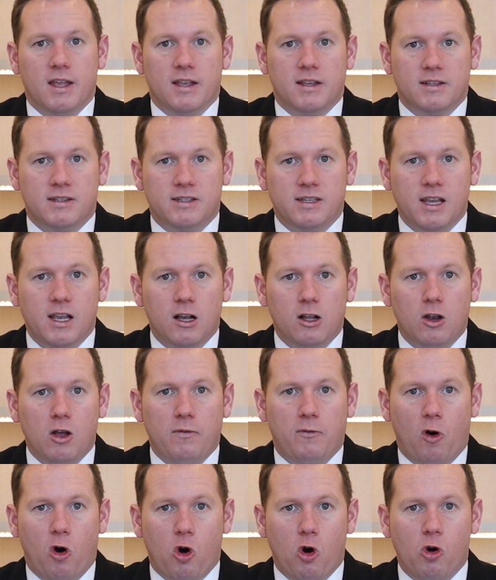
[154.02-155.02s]
Sale
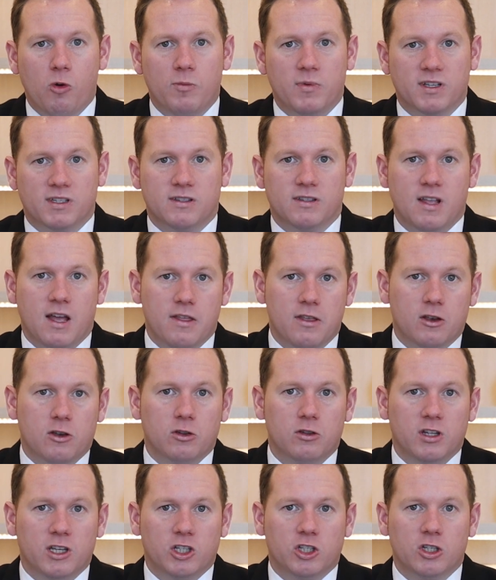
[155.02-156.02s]
of home is another
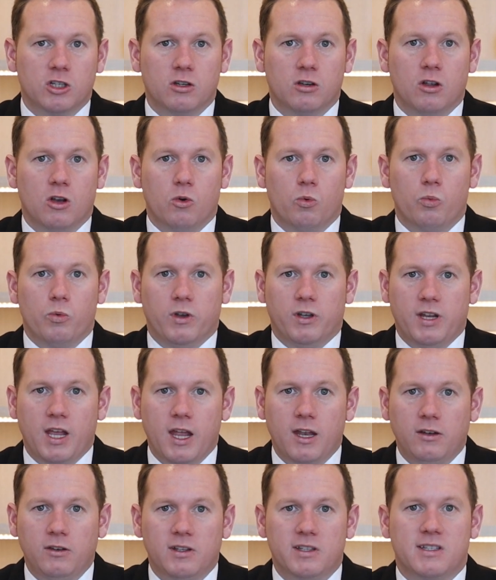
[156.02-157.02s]
condition we
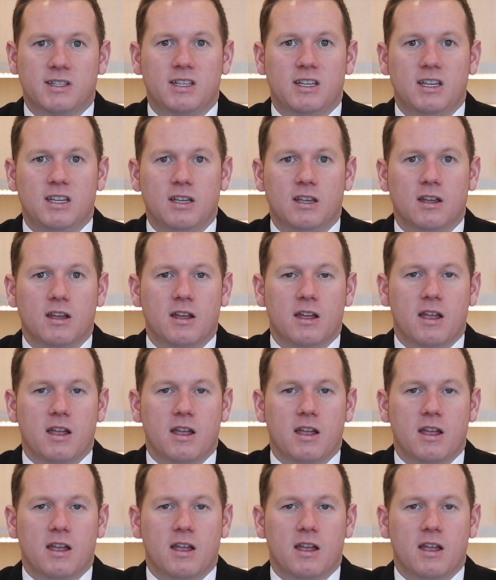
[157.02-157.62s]
tend to see